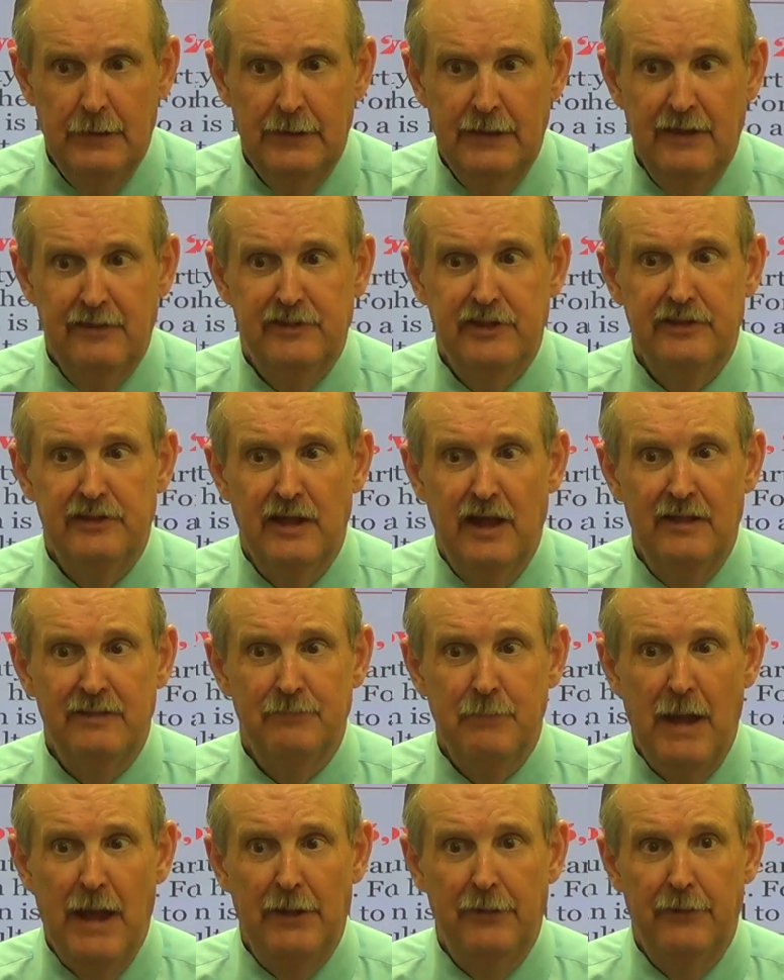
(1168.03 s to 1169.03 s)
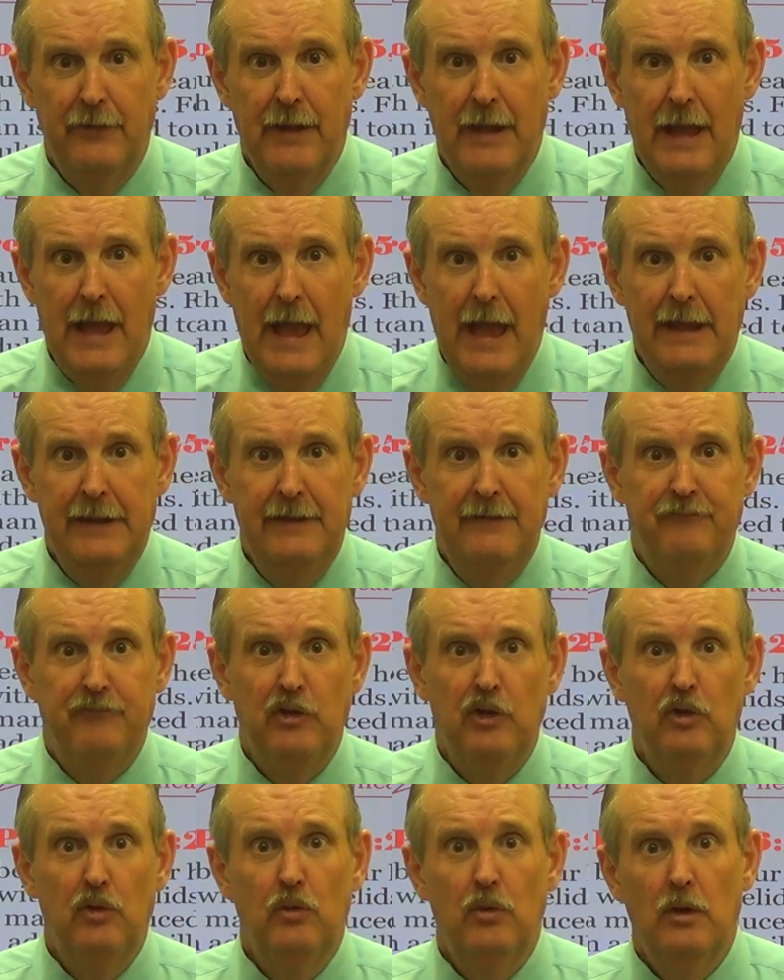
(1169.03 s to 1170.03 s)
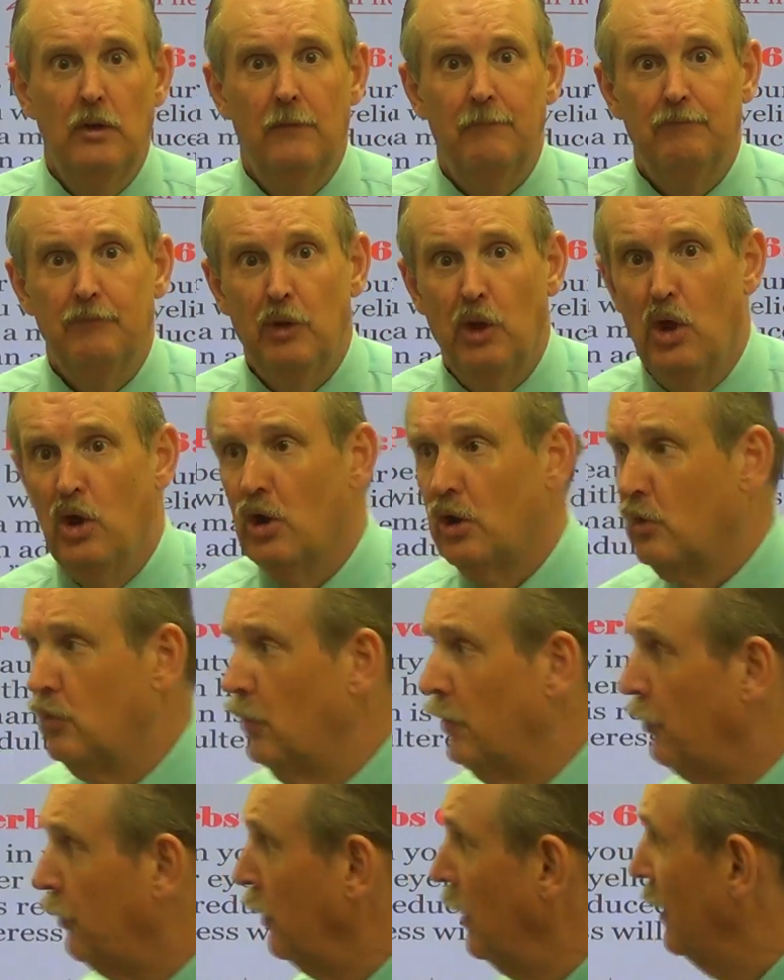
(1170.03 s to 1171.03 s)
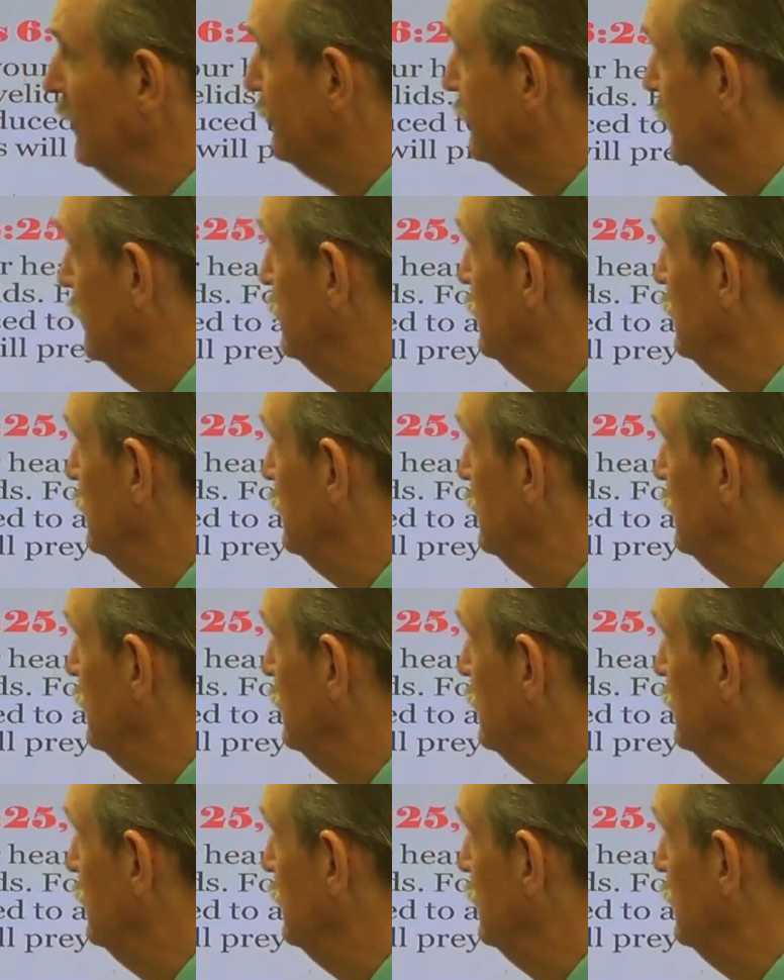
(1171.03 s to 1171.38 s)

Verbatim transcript: Yes, it does matter. And if you look with lust